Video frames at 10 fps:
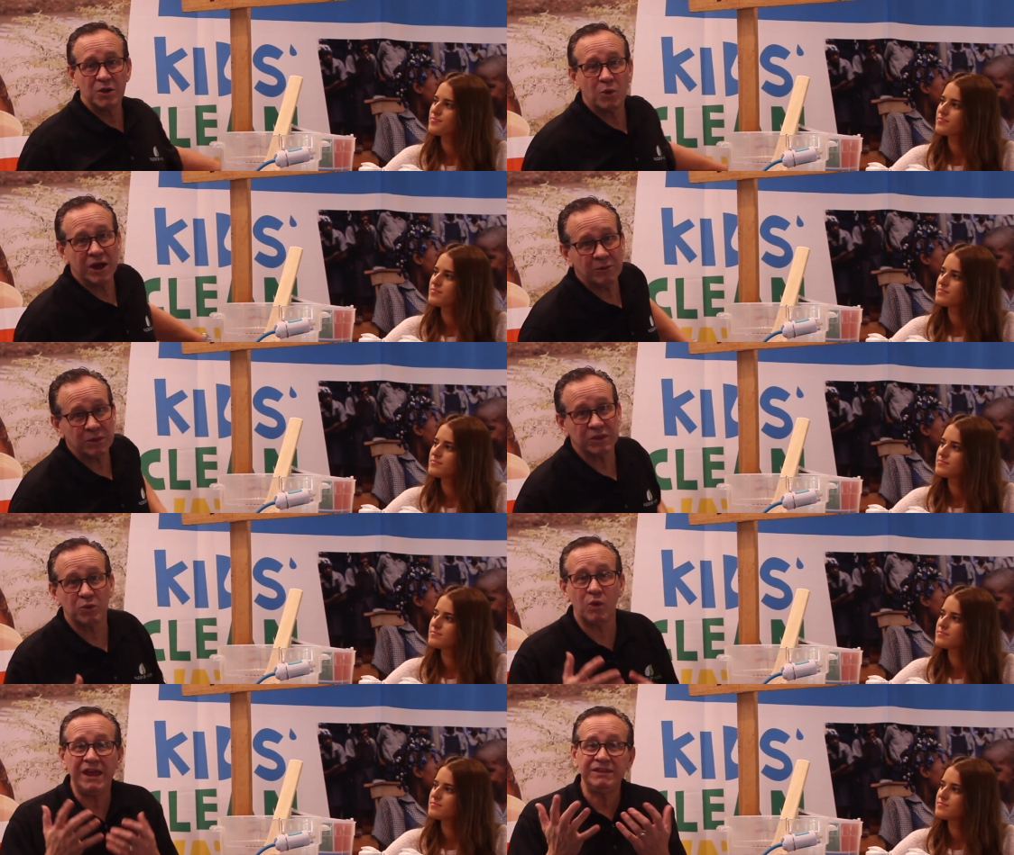Speaker 1: Well, the
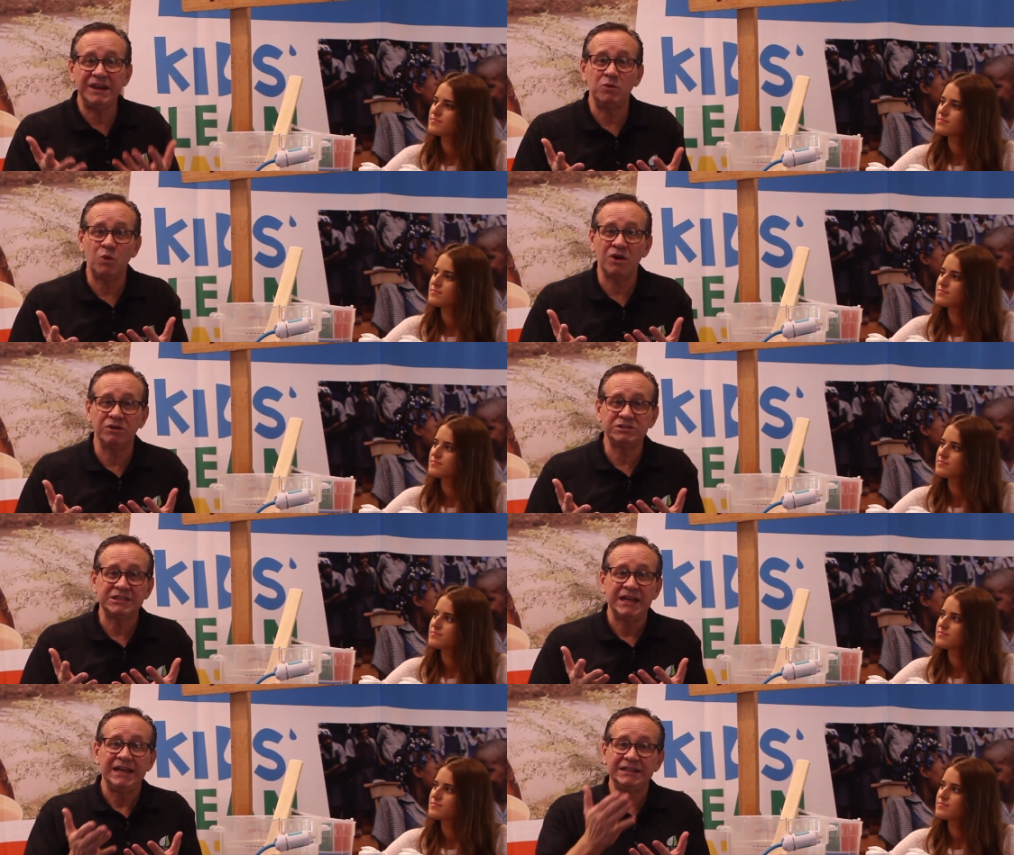way that it works
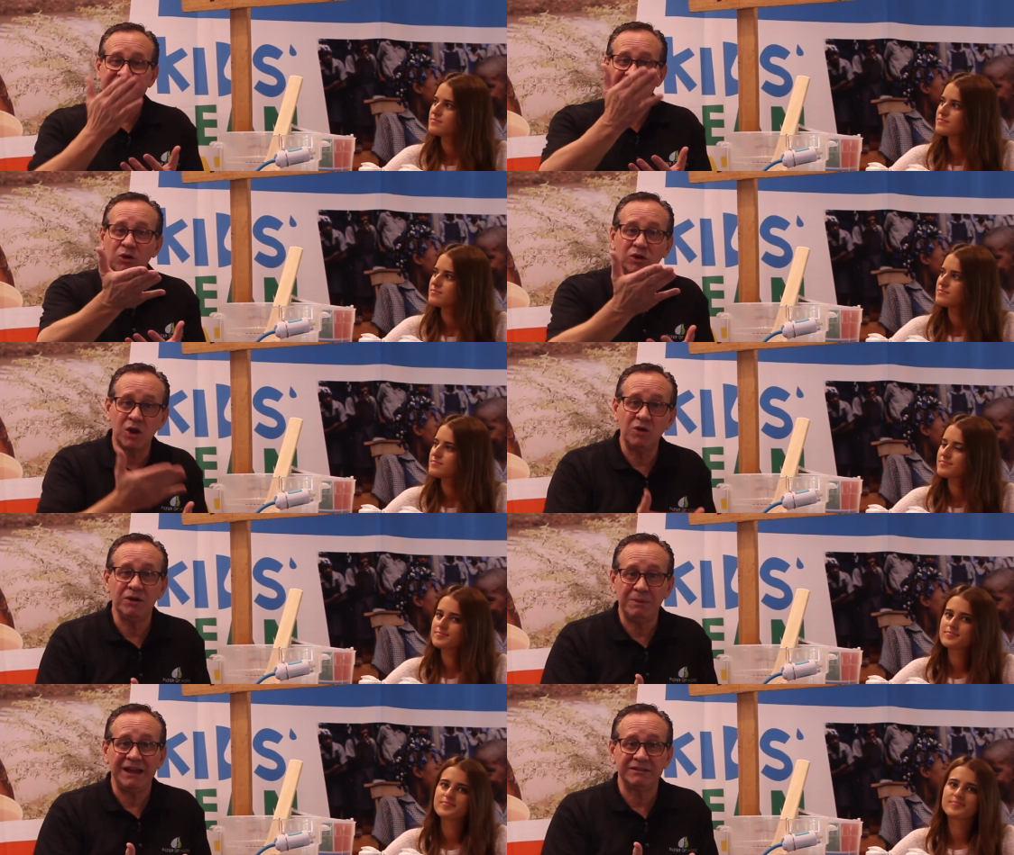is they'll learn
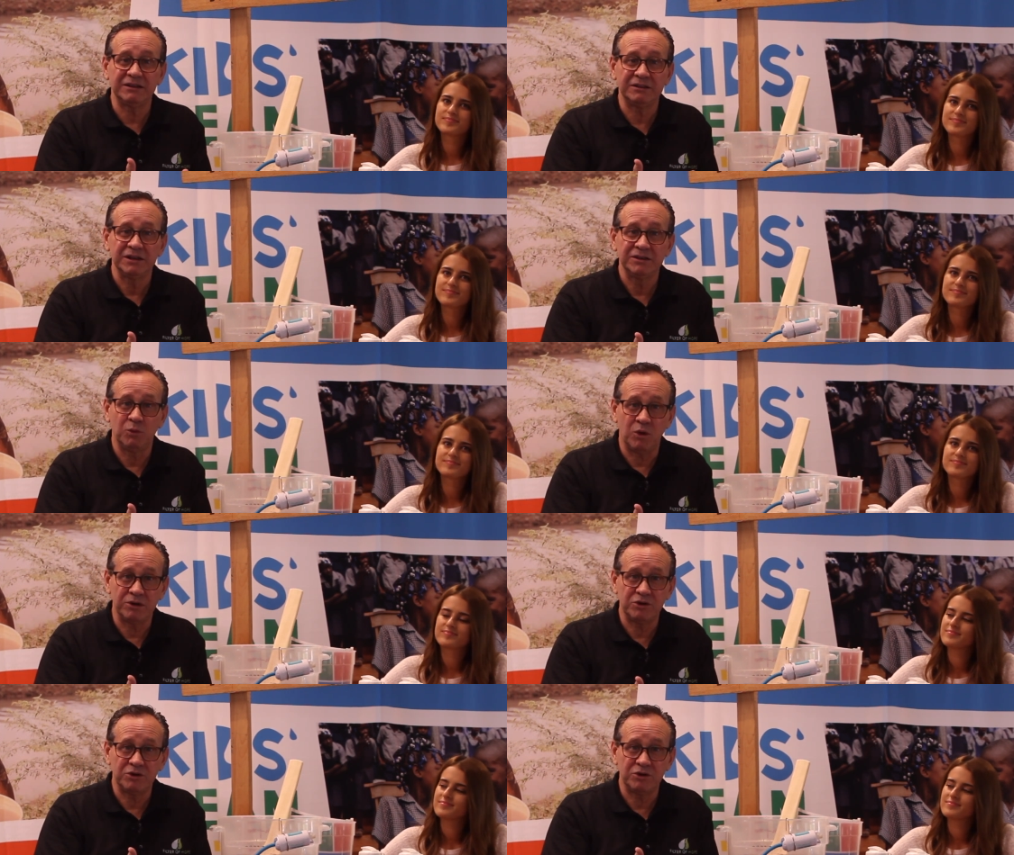about the, the water